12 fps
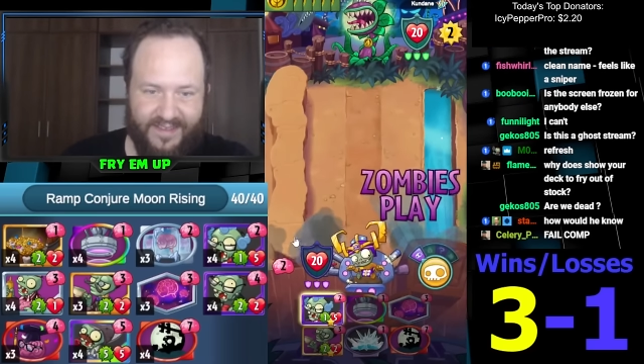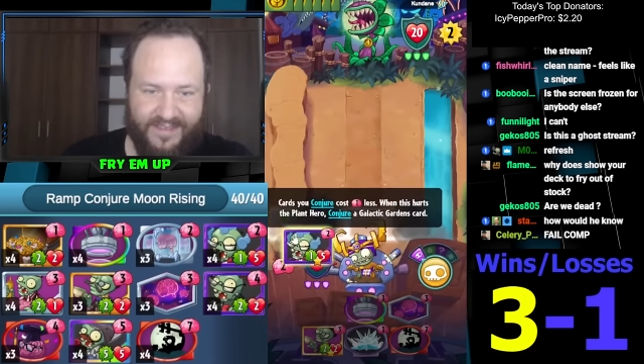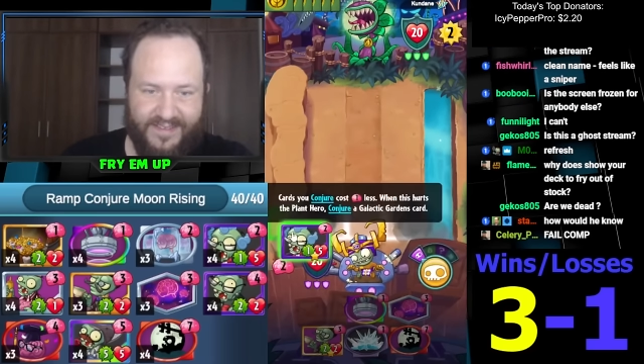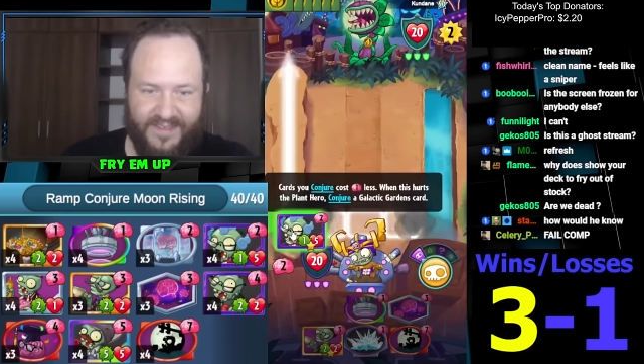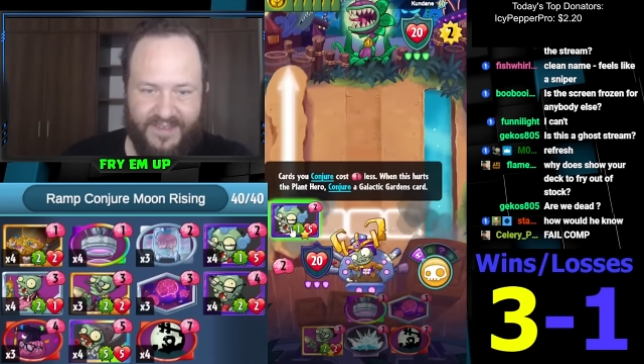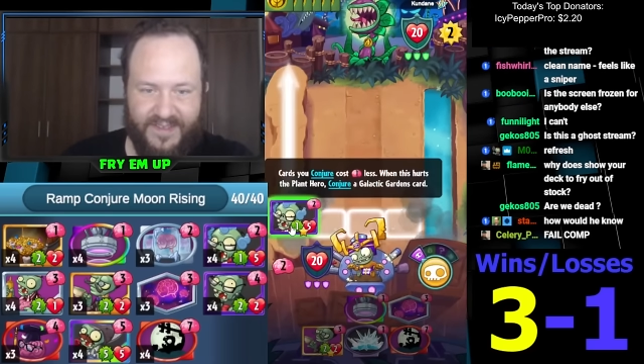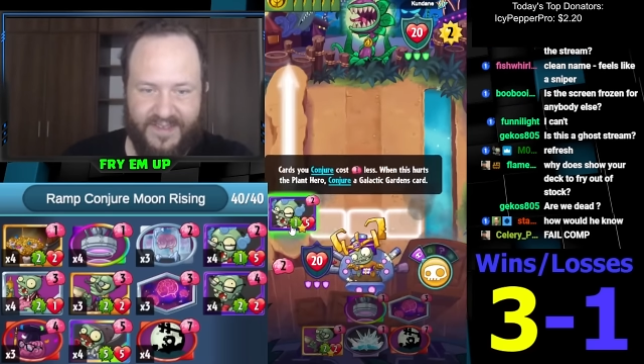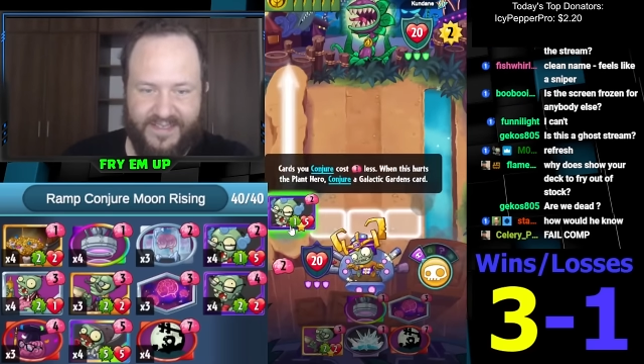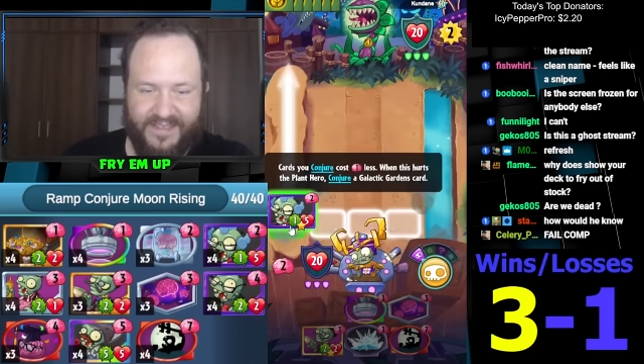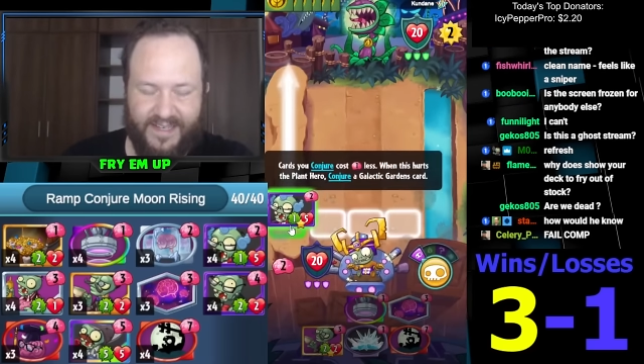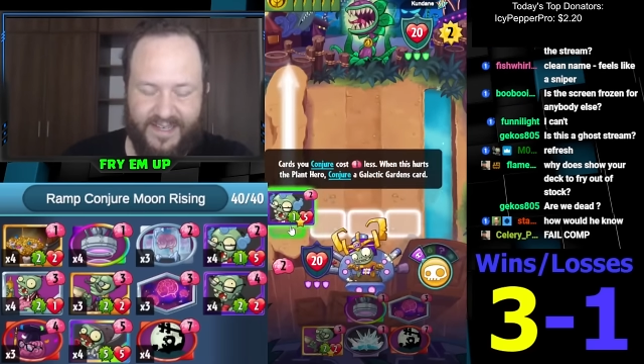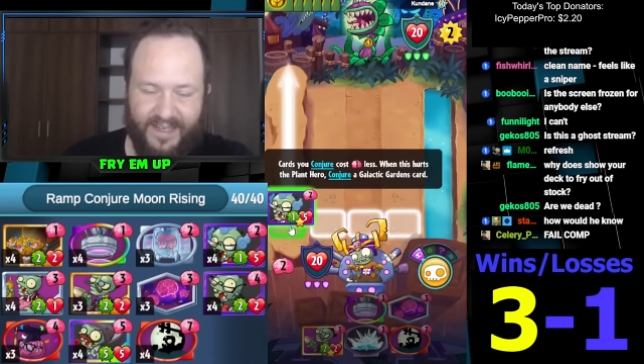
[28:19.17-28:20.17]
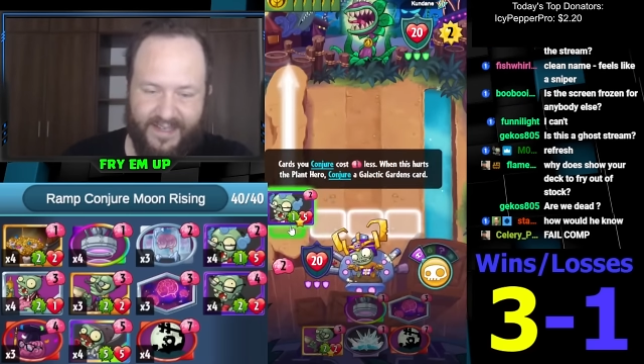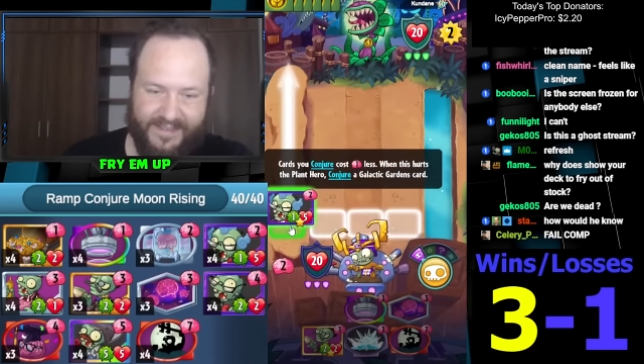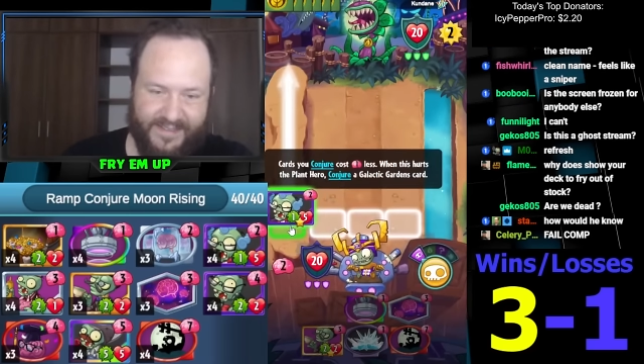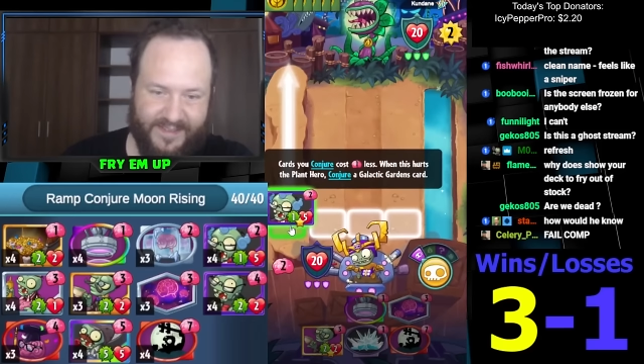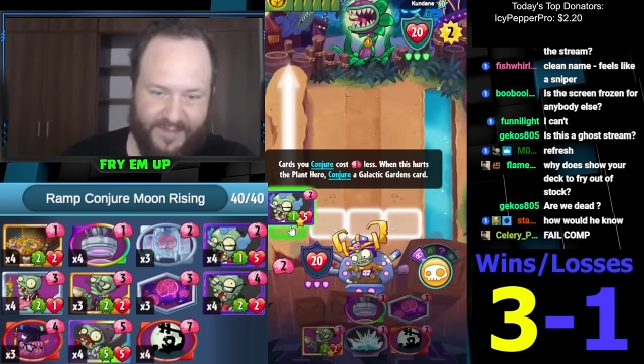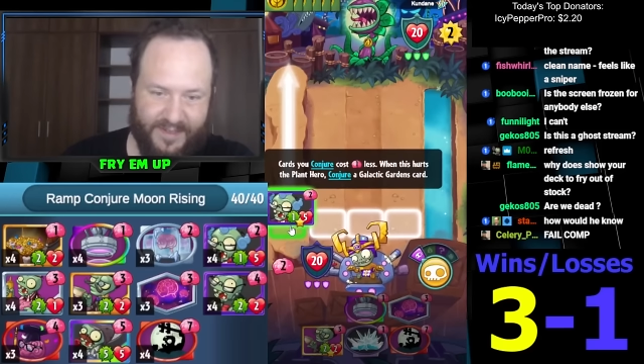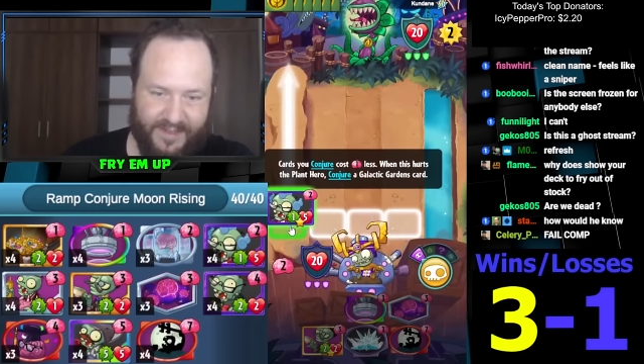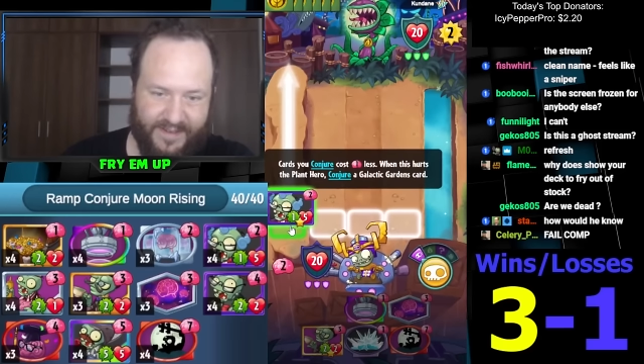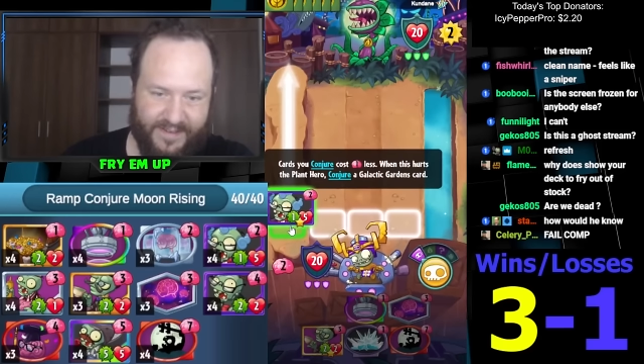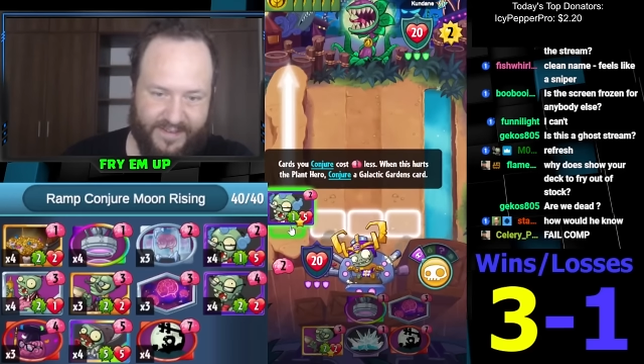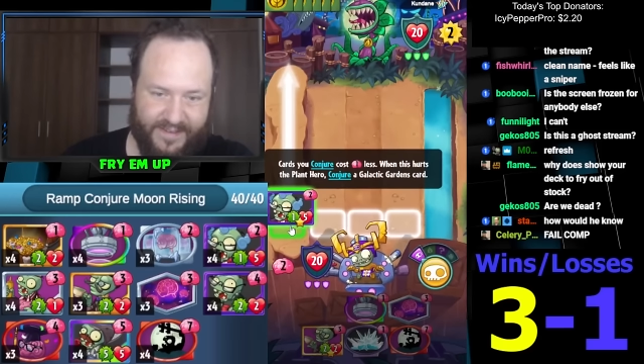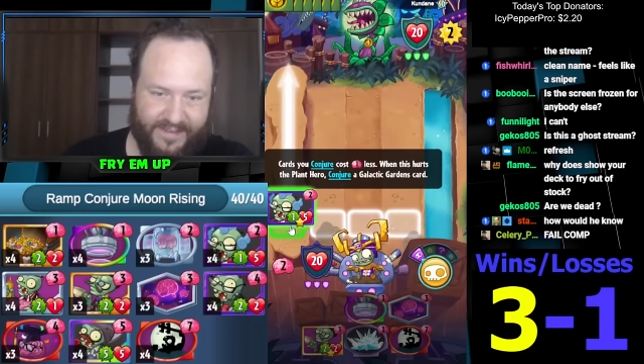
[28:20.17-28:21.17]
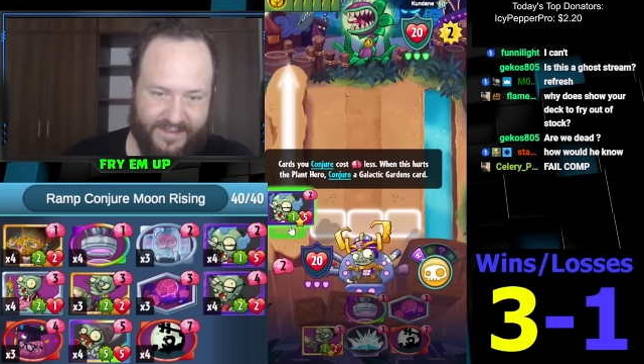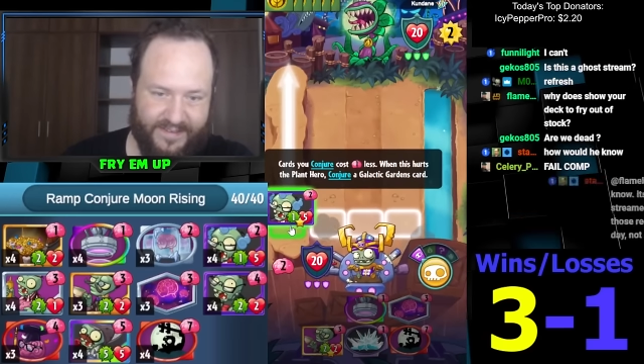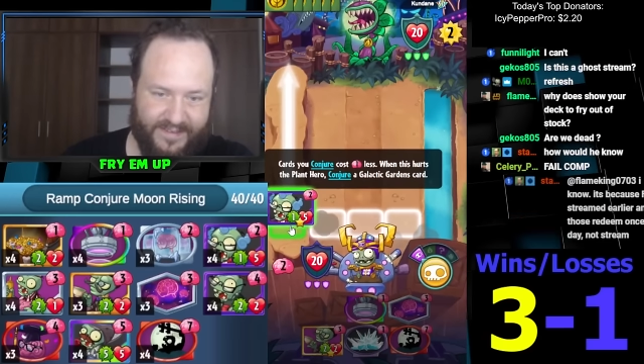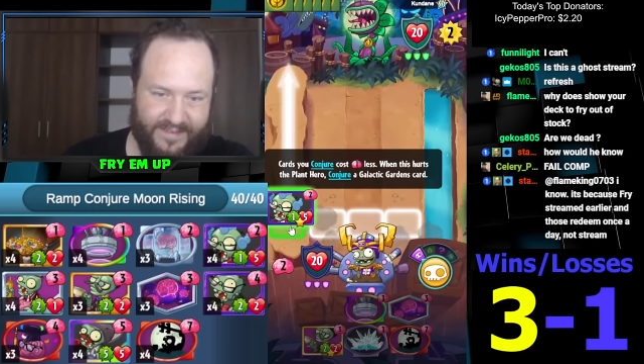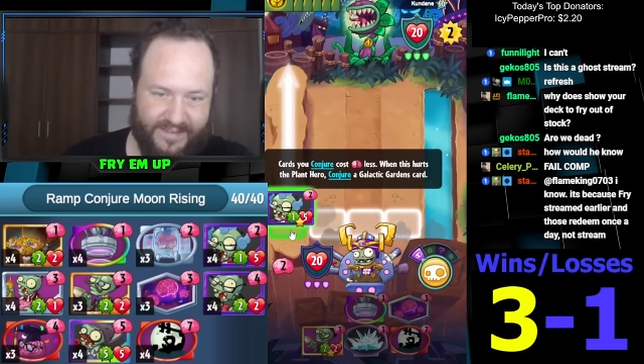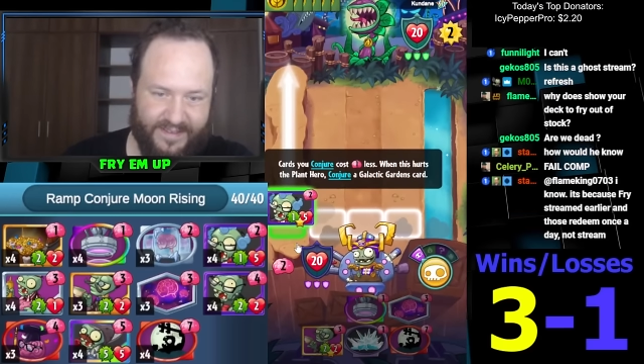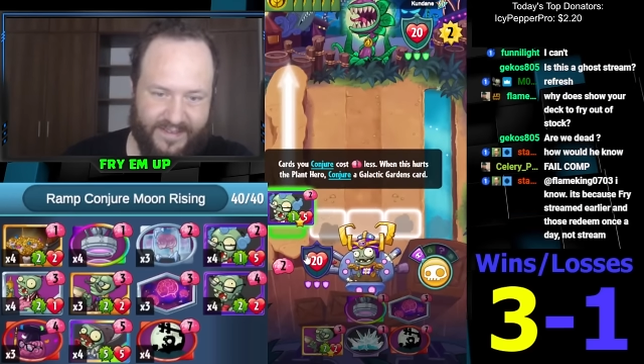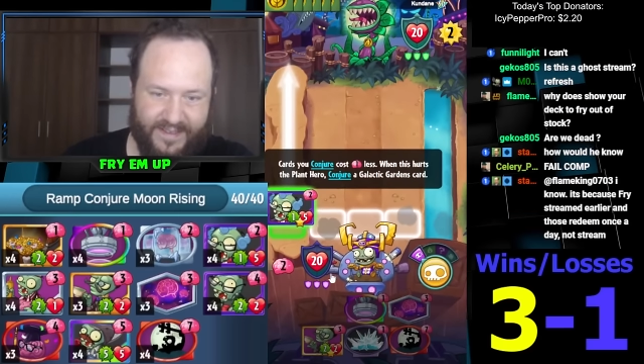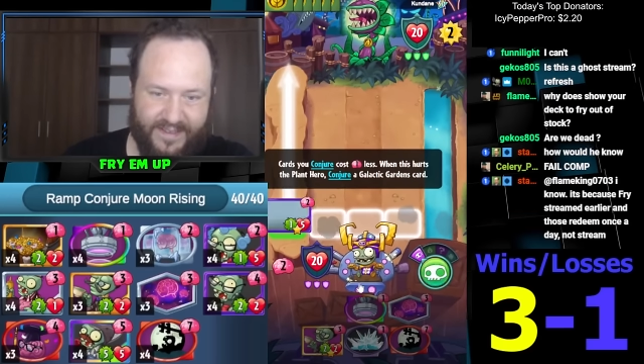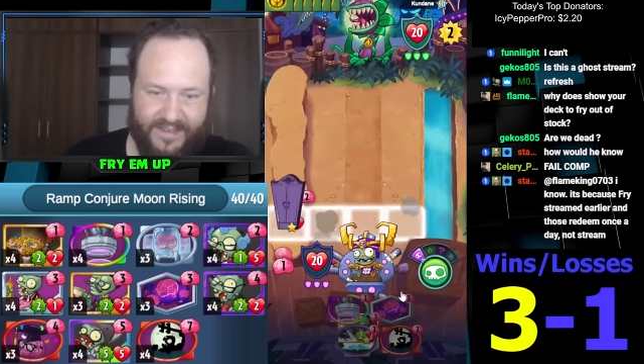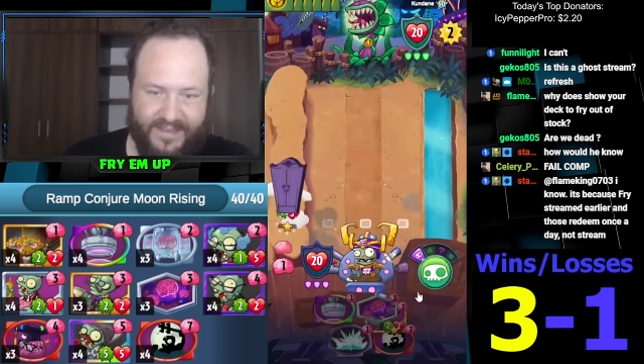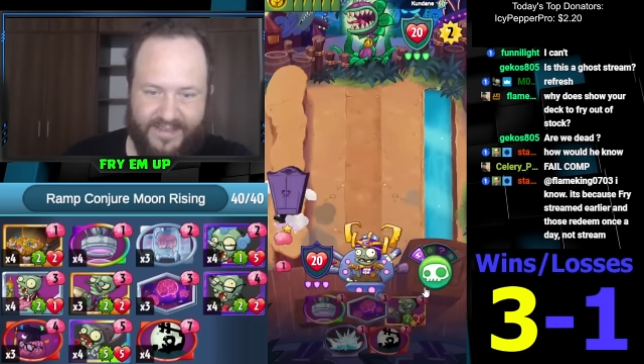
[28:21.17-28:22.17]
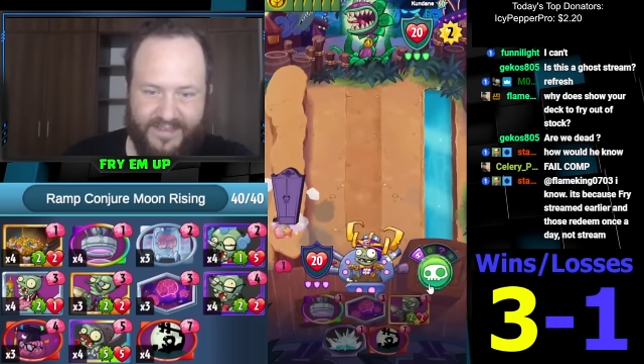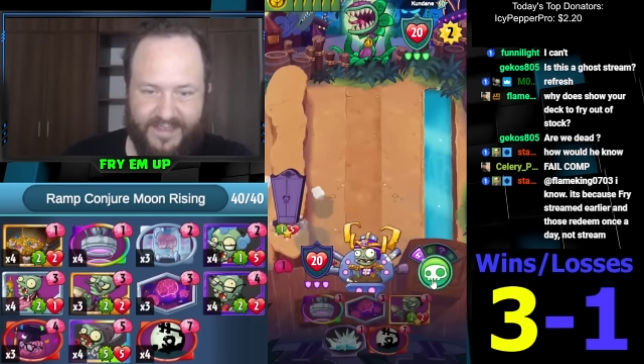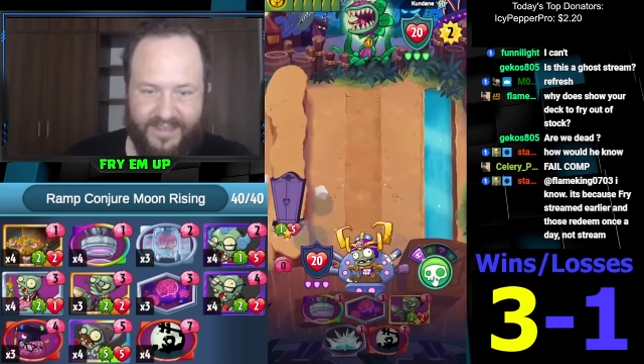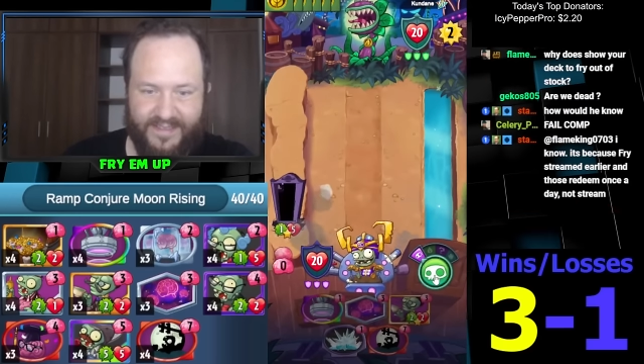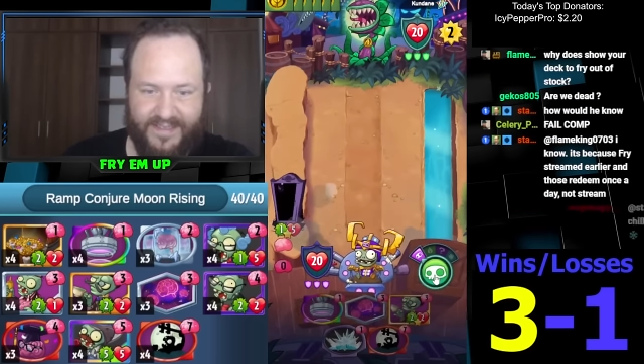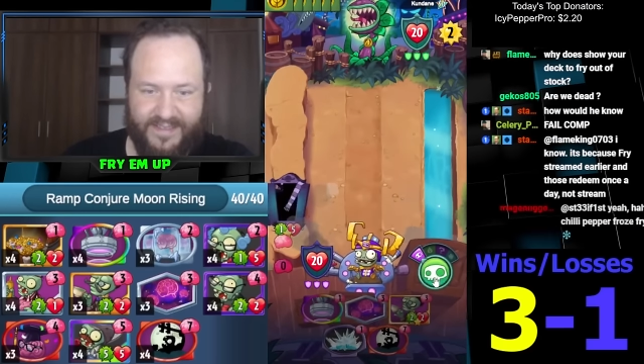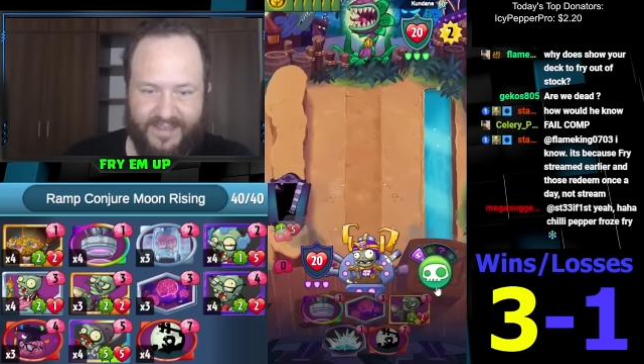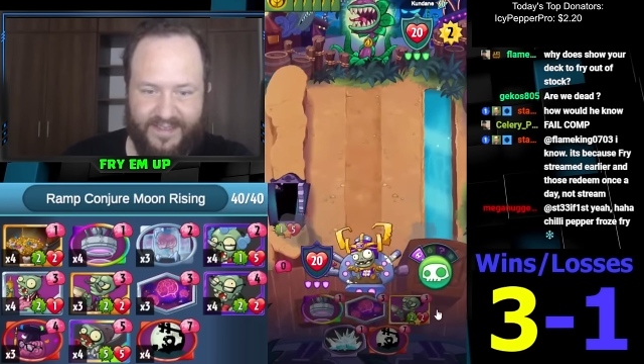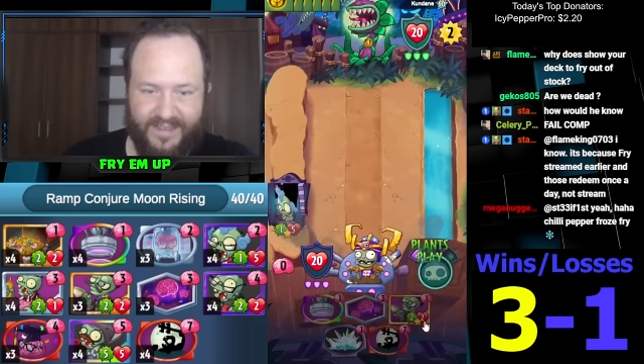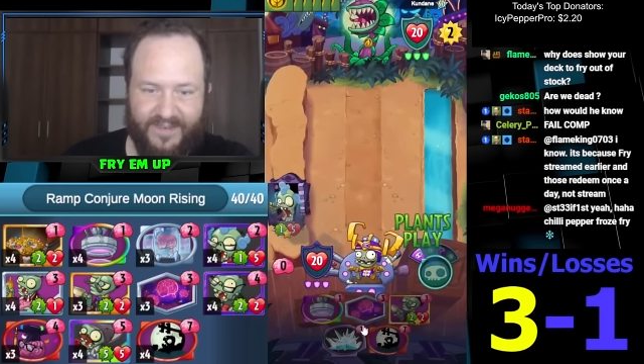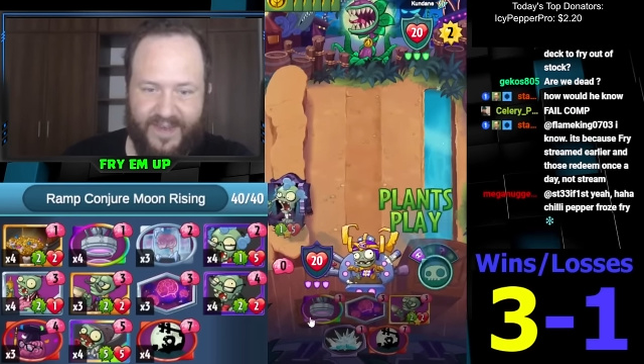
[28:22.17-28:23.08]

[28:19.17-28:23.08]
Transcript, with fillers: So do this on Heights to play around the silly, silly.